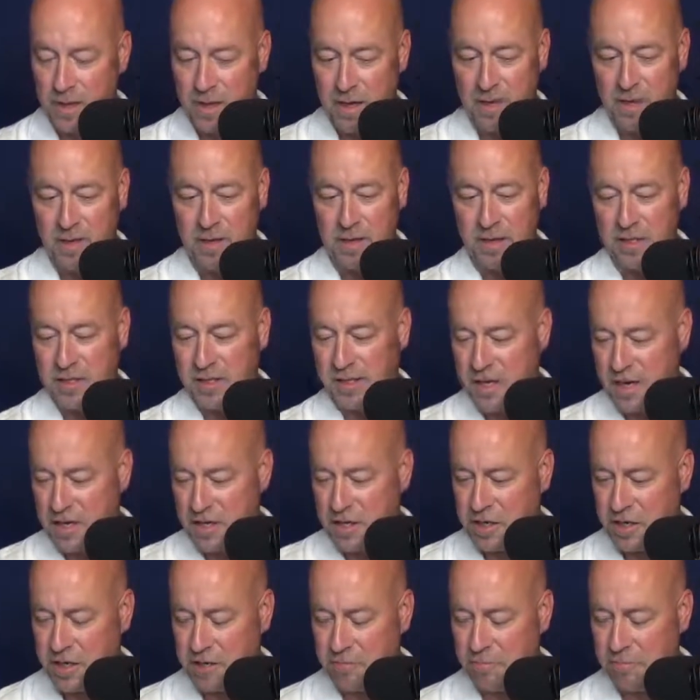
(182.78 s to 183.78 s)
The
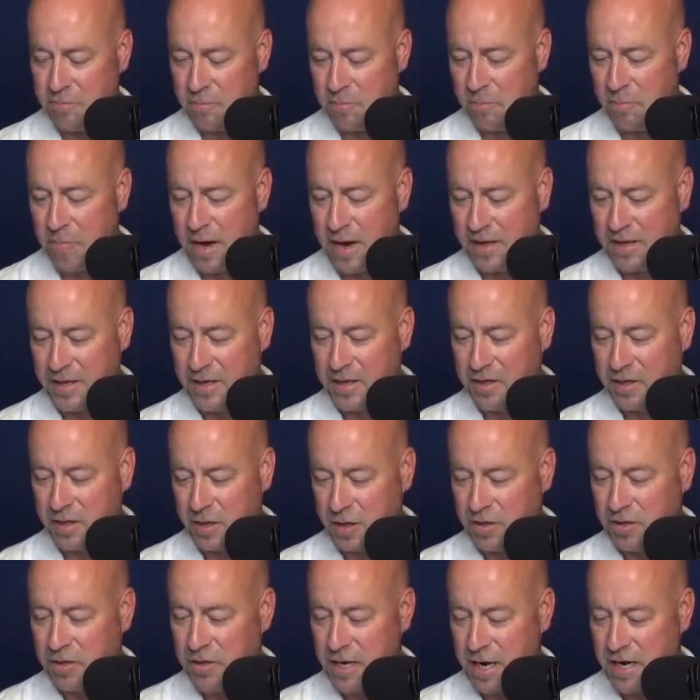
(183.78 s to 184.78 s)
decision by the
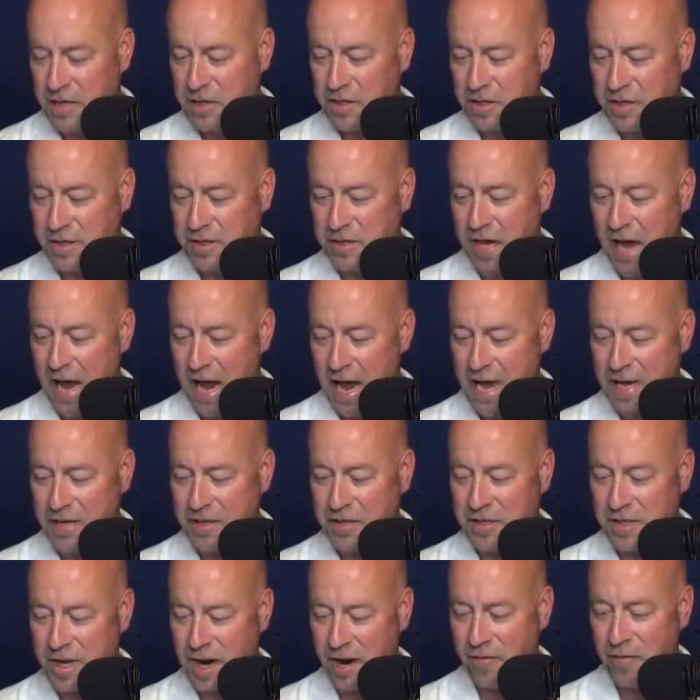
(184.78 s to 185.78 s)
association's
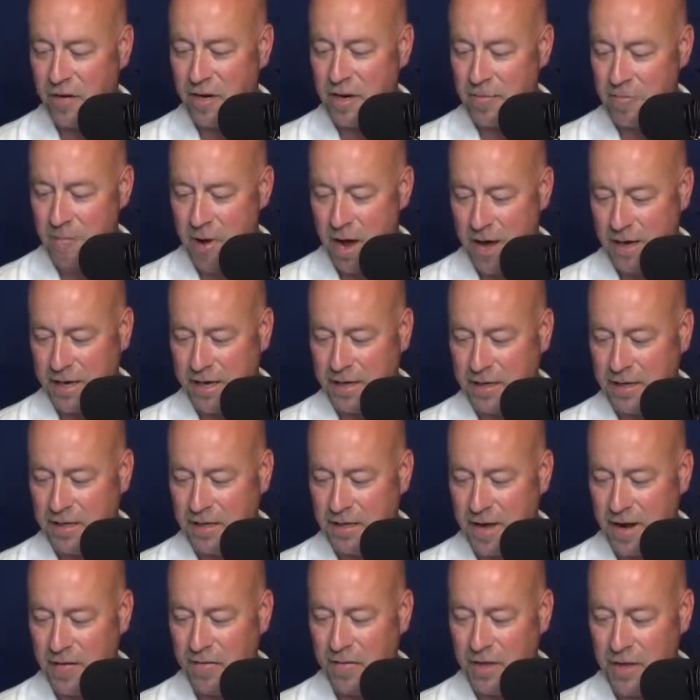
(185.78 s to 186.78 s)
highest governing body
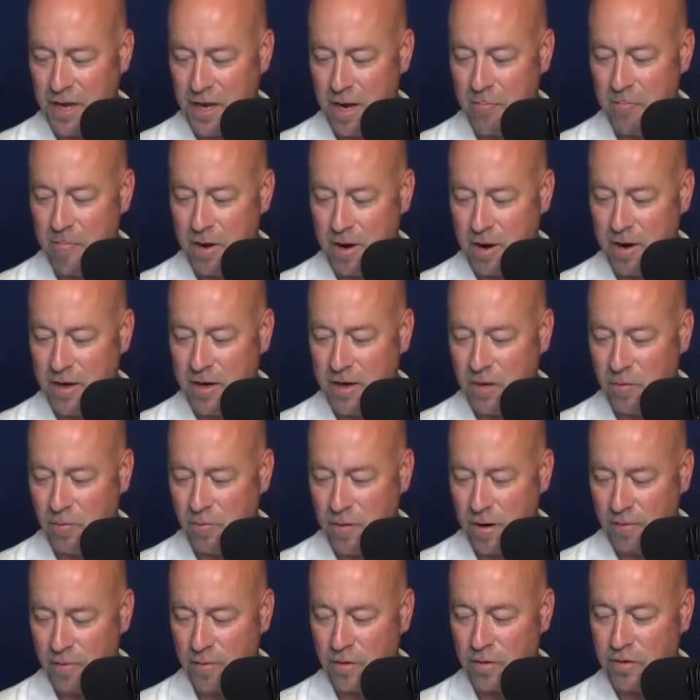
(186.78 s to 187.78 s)
left the American
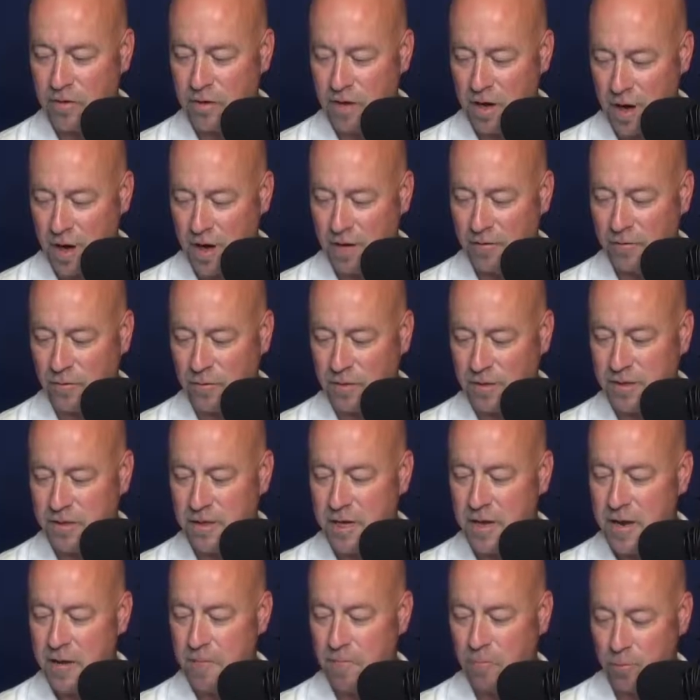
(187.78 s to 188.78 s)
Rivers Conference
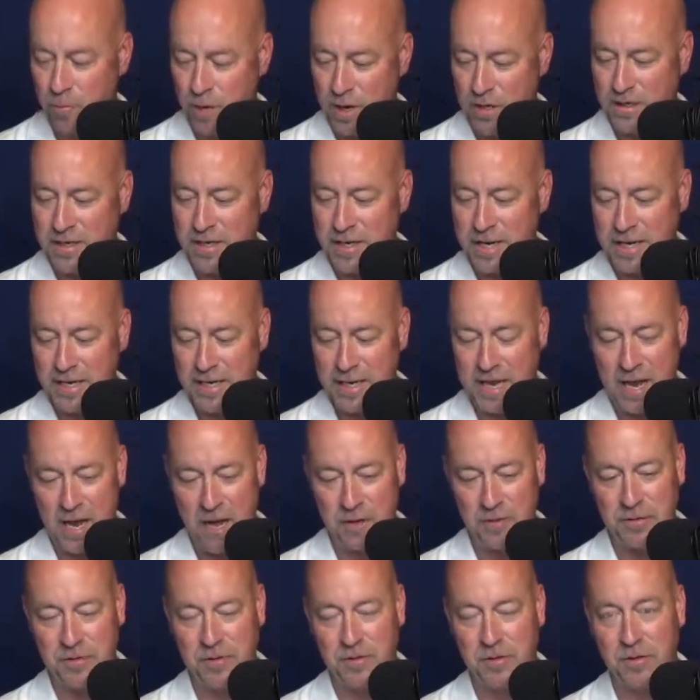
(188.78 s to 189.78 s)
President
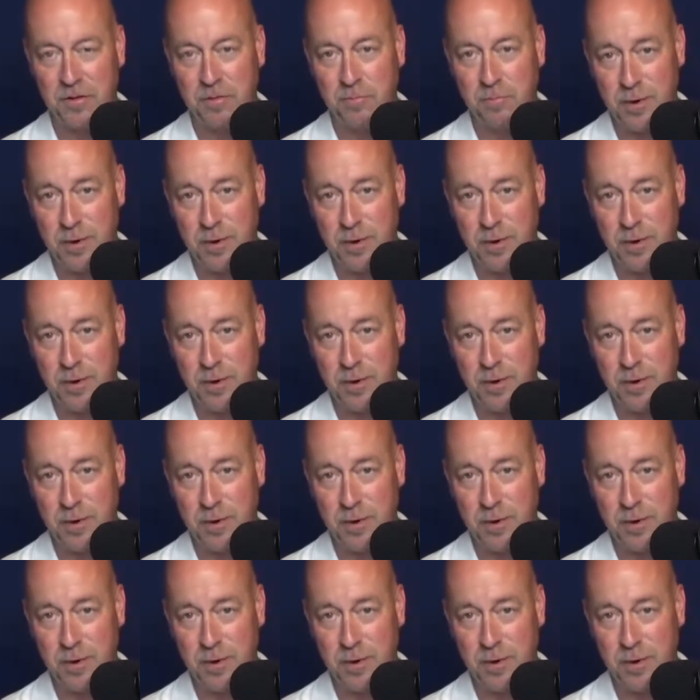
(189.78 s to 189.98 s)
Council,